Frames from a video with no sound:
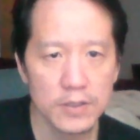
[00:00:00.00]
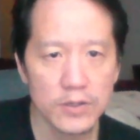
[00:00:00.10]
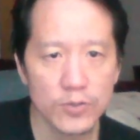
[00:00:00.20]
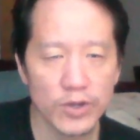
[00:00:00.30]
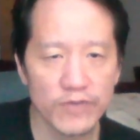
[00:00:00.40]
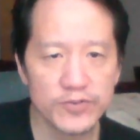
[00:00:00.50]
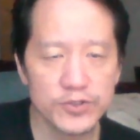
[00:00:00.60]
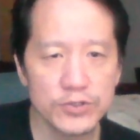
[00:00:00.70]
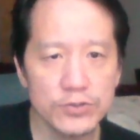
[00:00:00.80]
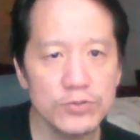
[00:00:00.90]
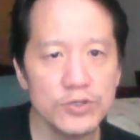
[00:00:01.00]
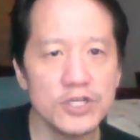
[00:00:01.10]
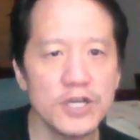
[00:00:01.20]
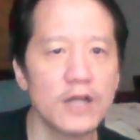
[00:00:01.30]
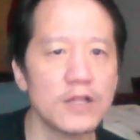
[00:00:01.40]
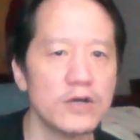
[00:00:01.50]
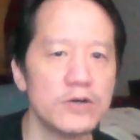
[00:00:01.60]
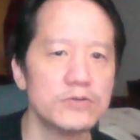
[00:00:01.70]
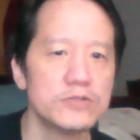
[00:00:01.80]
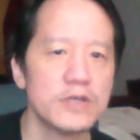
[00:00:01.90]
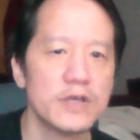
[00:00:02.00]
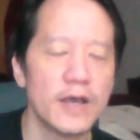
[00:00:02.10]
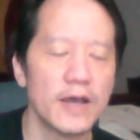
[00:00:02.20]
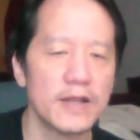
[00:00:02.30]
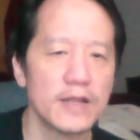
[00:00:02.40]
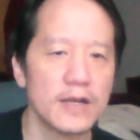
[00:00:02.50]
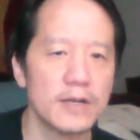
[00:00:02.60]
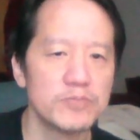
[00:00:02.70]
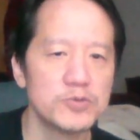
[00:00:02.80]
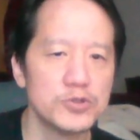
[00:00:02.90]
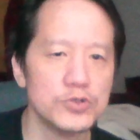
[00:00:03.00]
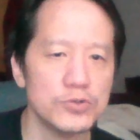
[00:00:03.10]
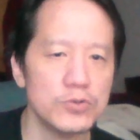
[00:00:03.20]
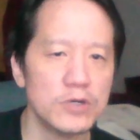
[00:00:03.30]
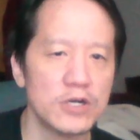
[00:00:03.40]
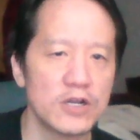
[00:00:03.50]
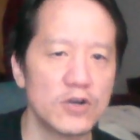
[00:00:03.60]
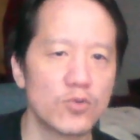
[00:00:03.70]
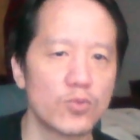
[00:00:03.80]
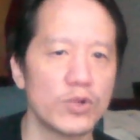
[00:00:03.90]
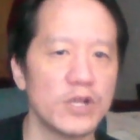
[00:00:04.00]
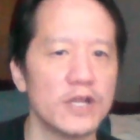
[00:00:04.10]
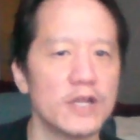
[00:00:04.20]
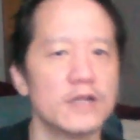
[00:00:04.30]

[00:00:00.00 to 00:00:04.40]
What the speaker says: We have two yellows adding up to a green.